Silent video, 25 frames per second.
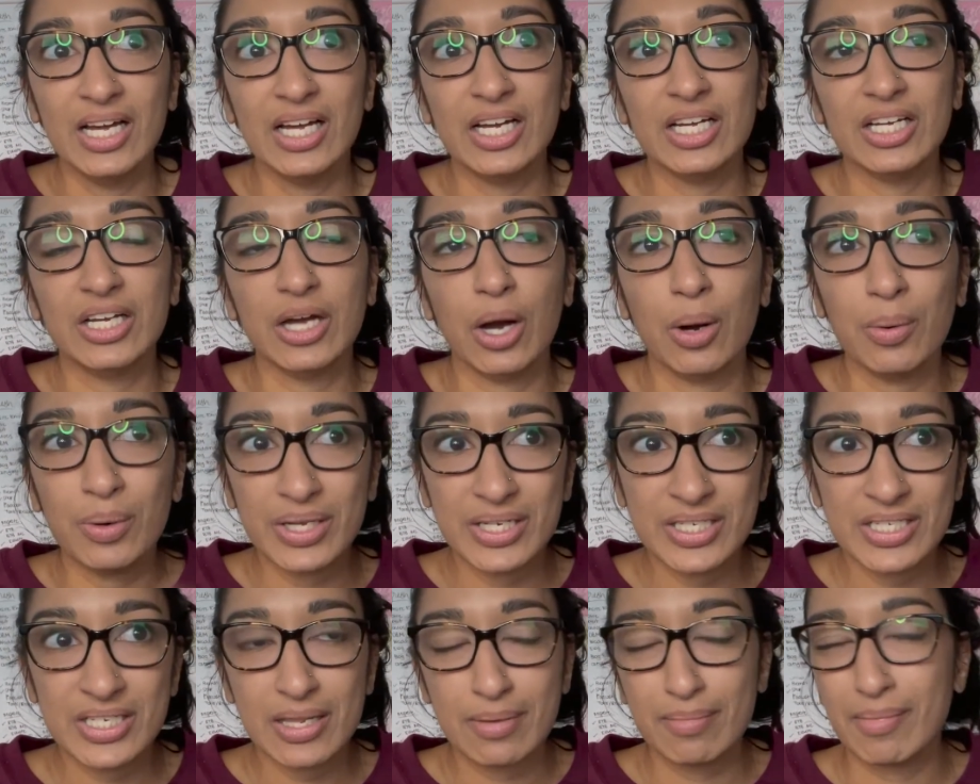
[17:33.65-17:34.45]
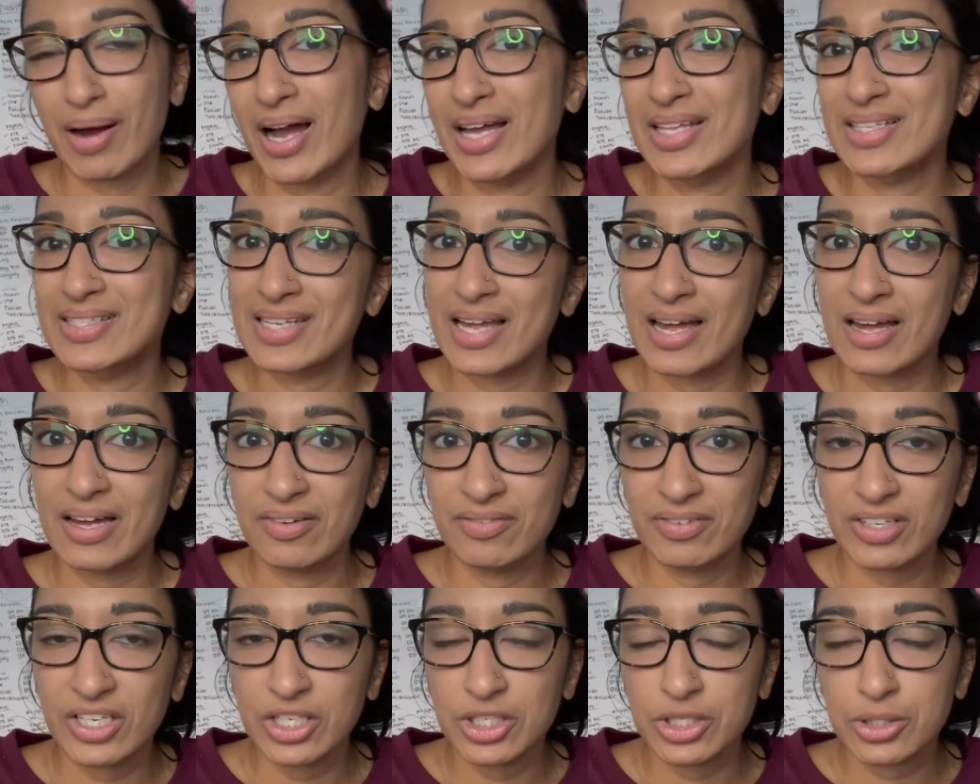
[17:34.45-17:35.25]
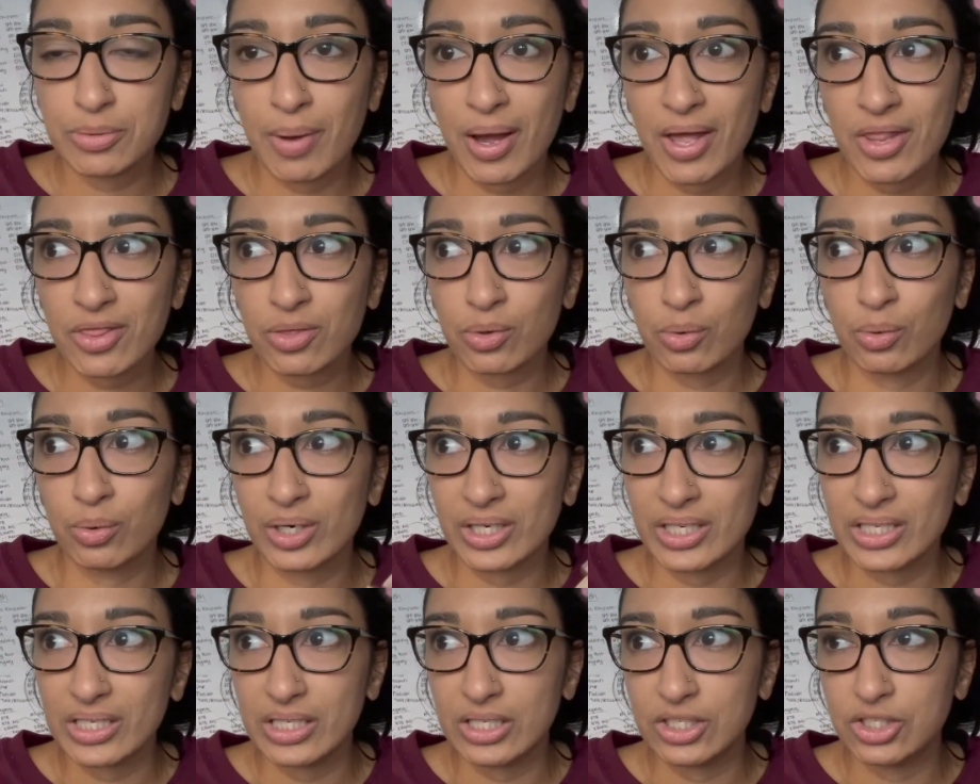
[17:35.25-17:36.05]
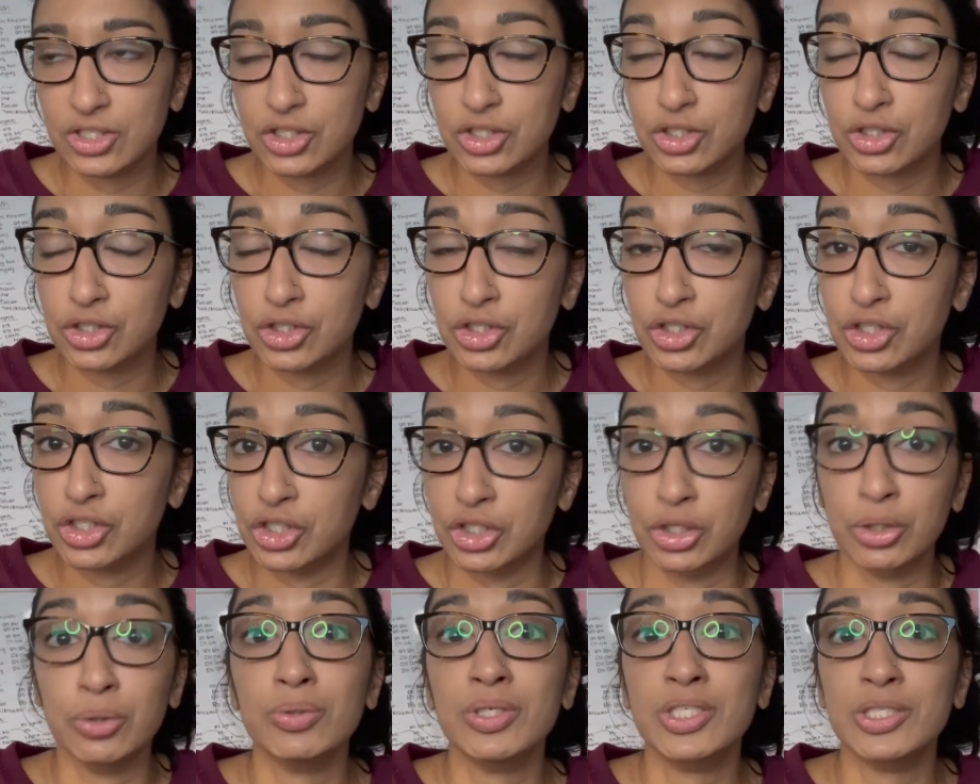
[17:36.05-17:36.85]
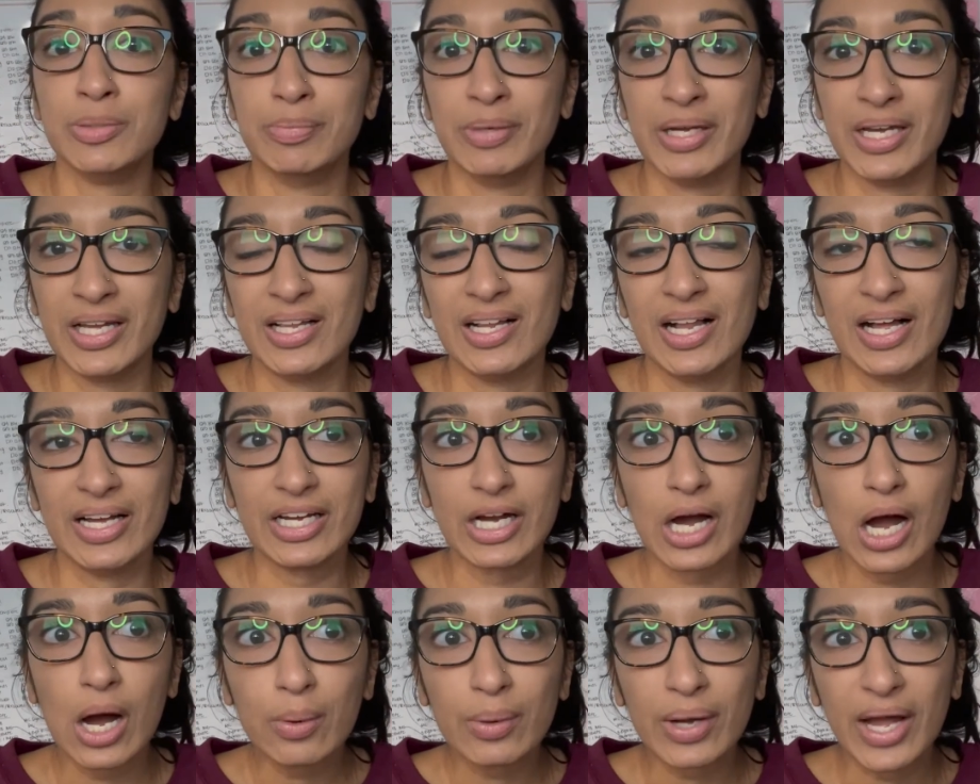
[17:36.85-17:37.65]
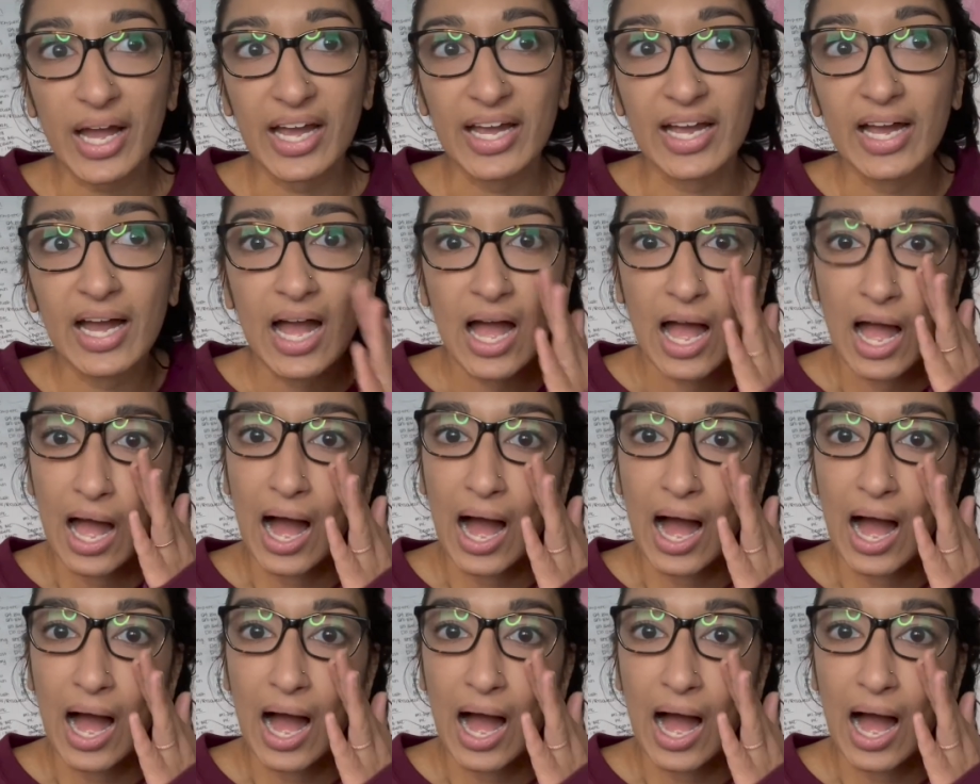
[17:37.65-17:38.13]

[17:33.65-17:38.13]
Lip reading: go into the mindset of each month or each shoot being like, okay,